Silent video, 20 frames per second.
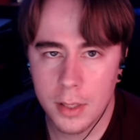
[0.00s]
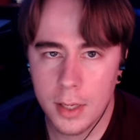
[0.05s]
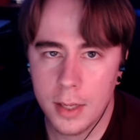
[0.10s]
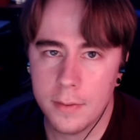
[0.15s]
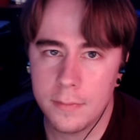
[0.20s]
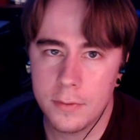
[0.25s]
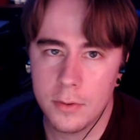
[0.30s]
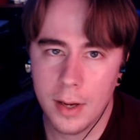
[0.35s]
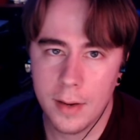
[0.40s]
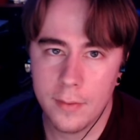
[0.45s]

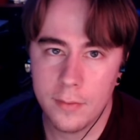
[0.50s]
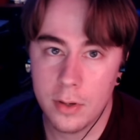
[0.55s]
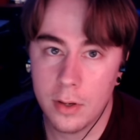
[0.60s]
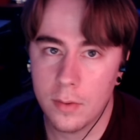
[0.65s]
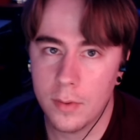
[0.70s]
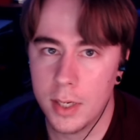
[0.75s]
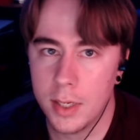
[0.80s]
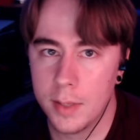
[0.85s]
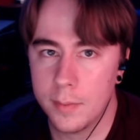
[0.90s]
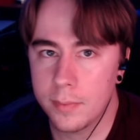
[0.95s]
If you haven't
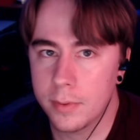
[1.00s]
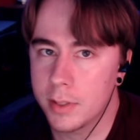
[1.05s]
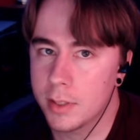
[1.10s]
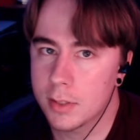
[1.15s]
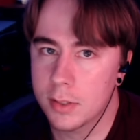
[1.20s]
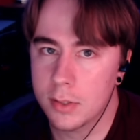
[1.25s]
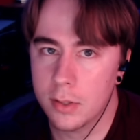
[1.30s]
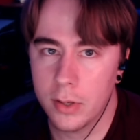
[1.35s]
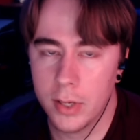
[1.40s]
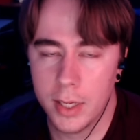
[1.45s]
already,
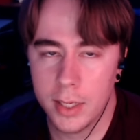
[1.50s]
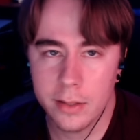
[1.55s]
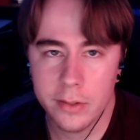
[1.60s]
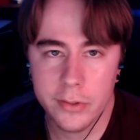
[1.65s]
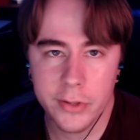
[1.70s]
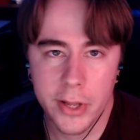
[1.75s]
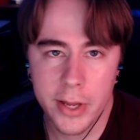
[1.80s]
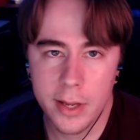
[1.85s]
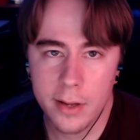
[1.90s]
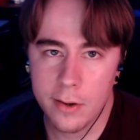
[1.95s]
please go ahead and
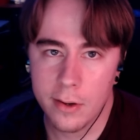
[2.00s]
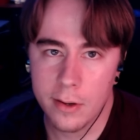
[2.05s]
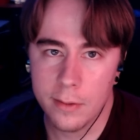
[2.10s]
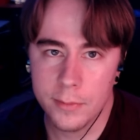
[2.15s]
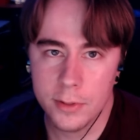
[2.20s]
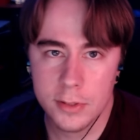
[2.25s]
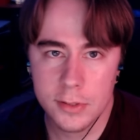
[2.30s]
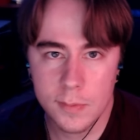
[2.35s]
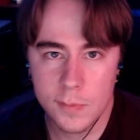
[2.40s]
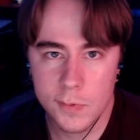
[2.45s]
like,
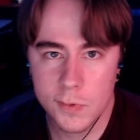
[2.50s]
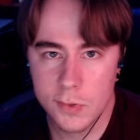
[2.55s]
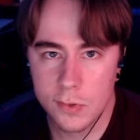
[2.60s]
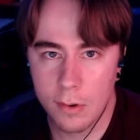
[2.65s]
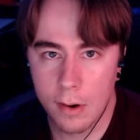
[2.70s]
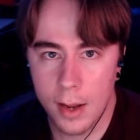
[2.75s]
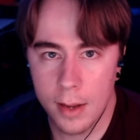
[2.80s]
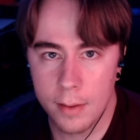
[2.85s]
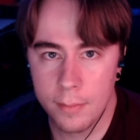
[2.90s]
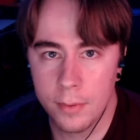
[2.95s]
comment,
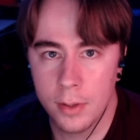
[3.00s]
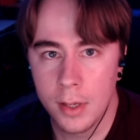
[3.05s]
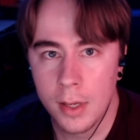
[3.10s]
subscribe.